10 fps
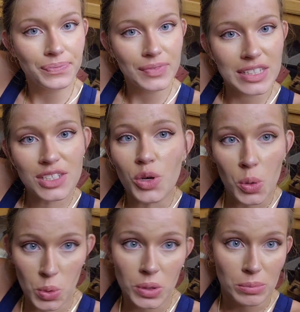This is
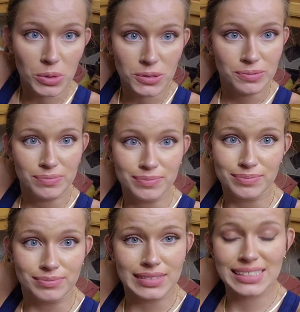horrible.
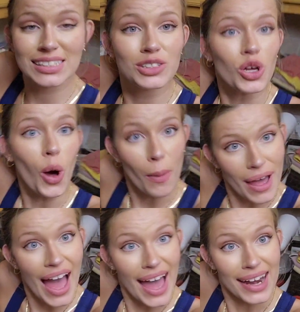This is so
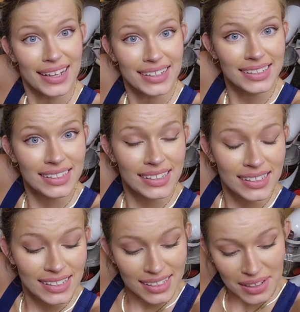bad.
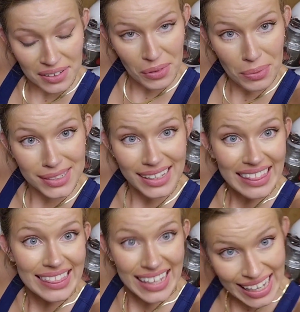What was I
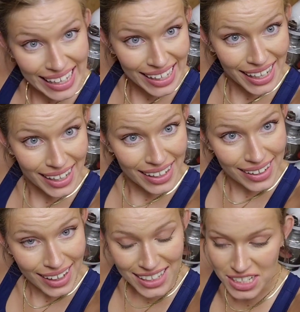thinking?
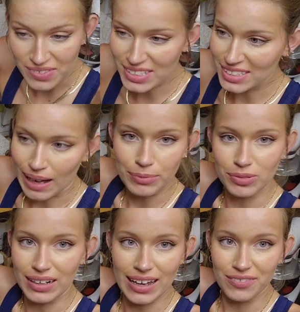I should have stopped
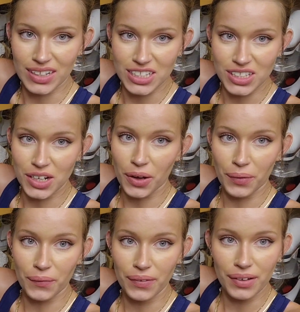when I had finished the
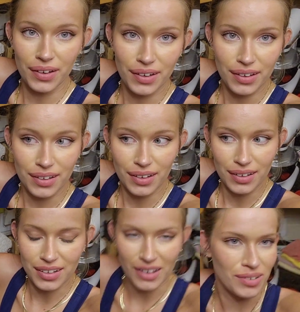dough.
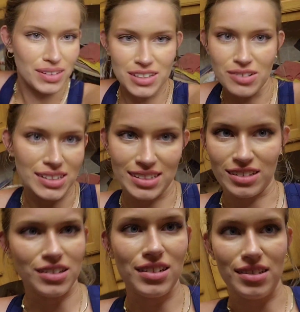No, the dough didn't
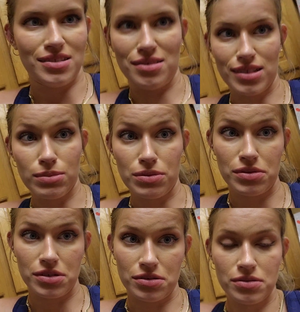look good either, let's be
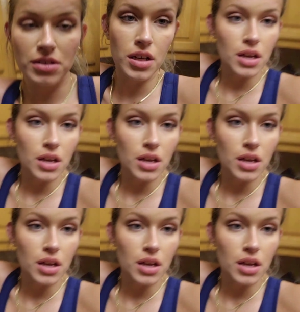real.